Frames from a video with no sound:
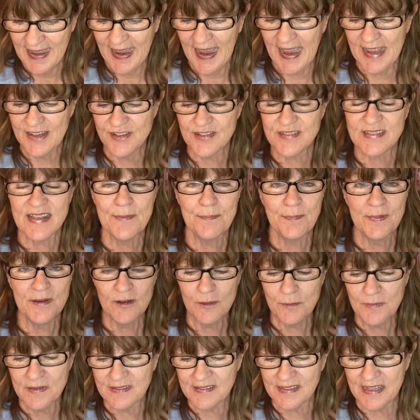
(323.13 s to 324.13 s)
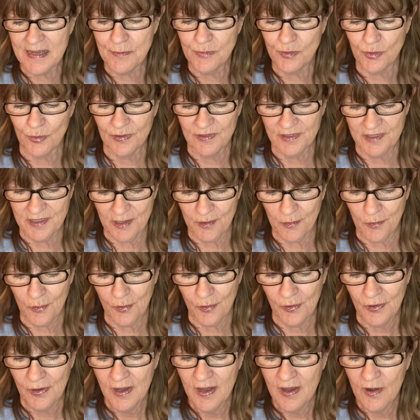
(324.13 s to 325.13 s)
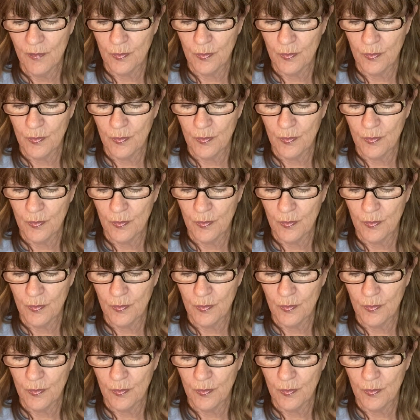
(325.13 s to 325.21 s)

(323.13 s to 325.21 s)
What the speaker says: And just say, pyramid schemes are illegal.